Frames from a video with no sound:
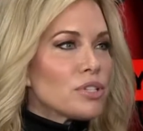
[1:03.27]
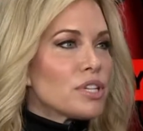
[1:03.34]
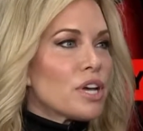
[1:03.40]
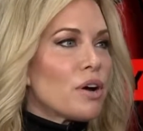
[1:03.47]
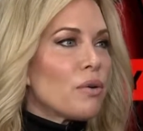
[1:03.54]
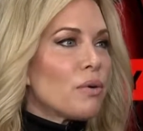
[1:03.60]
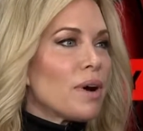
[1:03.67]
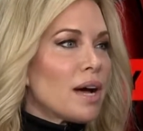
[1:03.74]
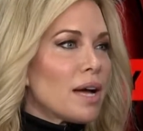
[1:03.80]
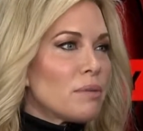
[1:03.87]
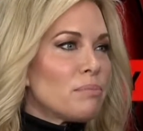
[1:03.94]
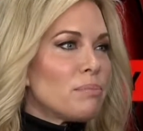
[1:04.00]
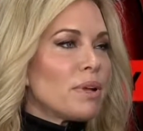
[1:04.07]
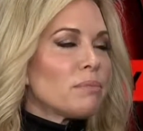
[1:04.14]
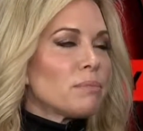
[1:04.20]
So I
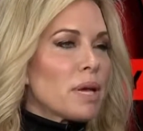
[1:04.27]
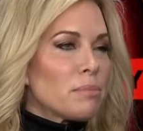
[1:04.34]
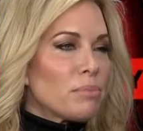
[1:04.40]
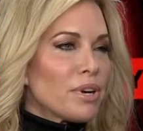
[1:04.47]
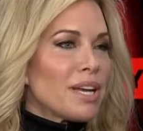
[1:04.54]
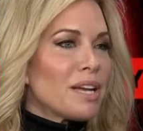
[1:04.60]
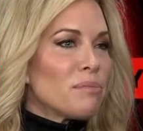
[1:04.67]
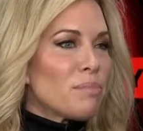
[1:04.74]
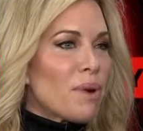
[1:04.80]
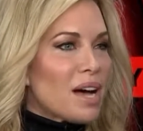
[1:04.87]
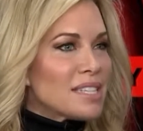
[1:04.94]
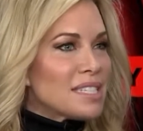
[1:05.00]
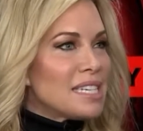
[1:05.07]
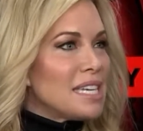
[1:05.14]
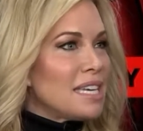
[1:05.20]
built my brand,
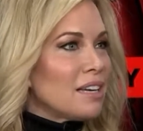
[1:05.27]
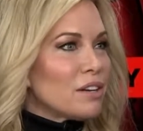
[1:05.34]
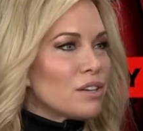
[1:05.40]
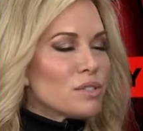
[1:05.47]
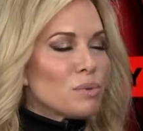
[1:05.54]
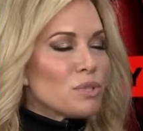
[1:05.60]
Boss in Heels,